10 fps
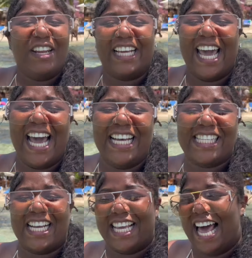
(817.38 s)
the kids
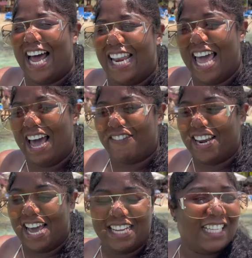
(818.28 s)
are, yeah, are laughing
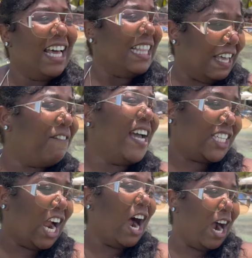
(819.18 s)
at us. The fish
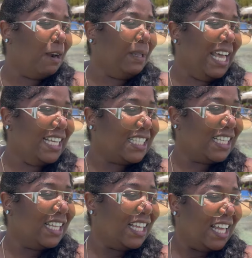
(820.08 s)
are
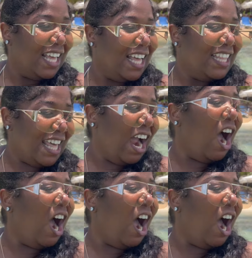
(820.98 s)
harmless. They're